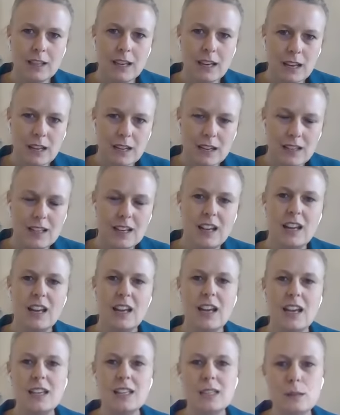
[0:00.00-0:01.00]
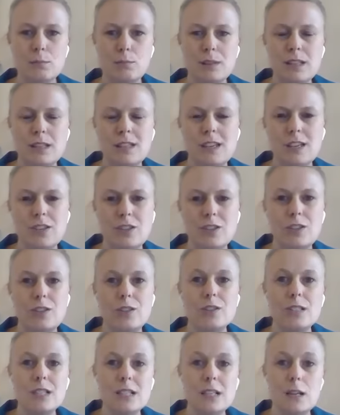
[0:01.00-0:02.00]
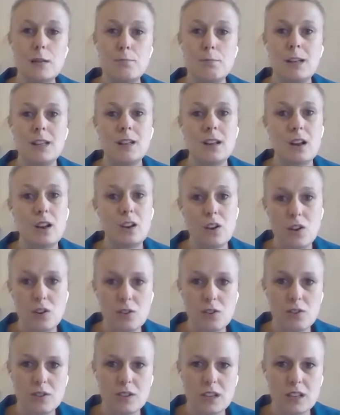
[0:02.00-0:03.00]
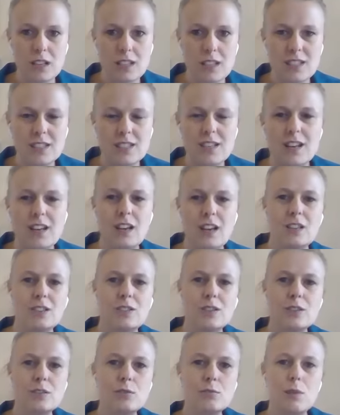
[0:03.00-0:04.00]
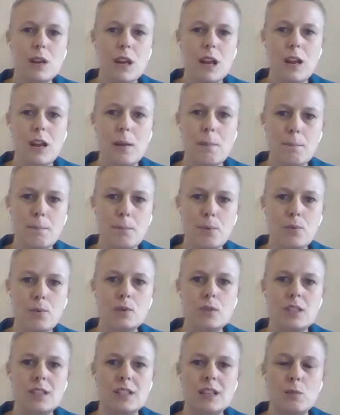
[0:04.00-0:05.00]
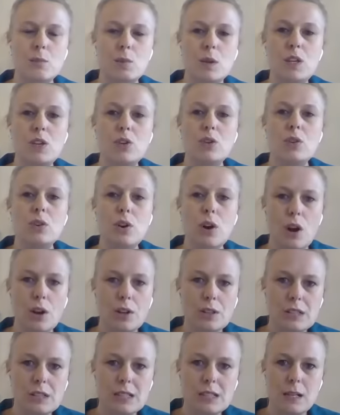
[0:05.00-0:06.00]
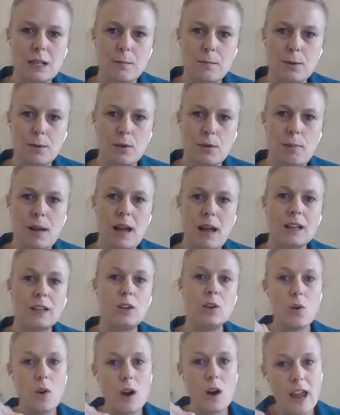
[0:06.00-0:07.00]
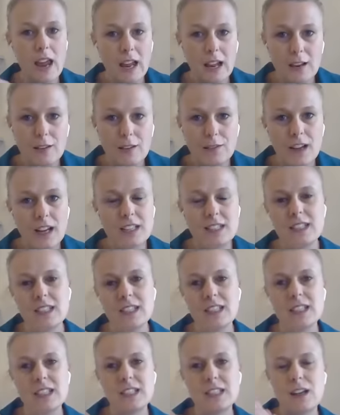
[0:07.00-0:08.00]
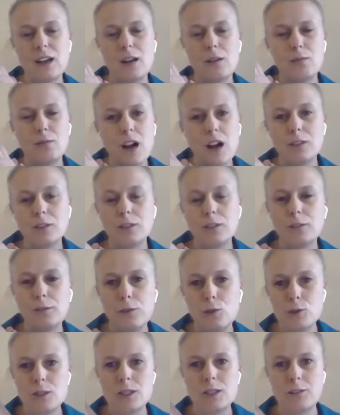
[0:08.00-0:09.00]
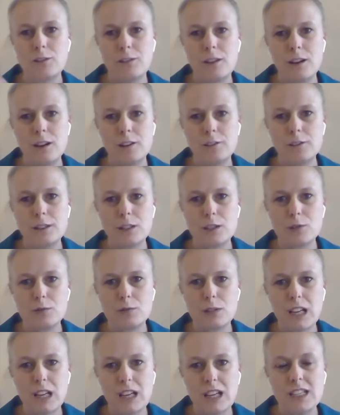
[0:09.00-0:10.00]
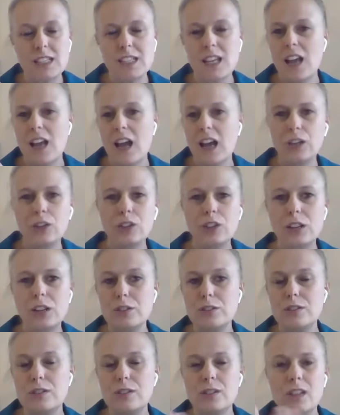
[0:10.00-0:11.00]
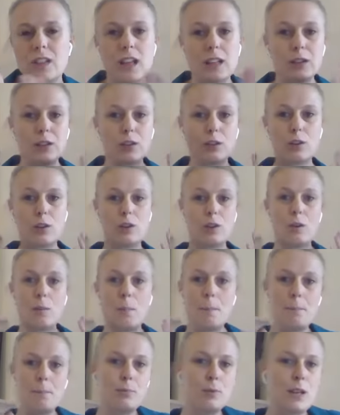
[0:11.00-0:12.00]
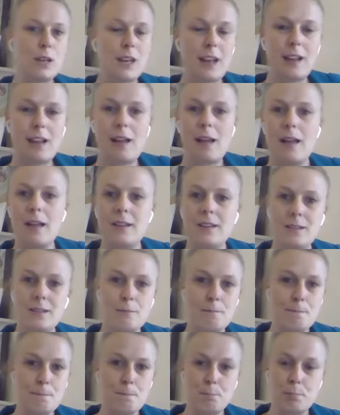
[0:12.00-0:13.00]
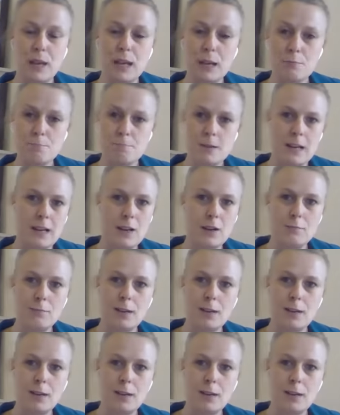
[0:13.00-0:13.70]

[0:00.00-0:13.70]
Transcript: in is the position you sleep in the longest. So it's really important that when you go to sleep on your back, you're elevated around 45 degrees. You can do that through putting a big pillow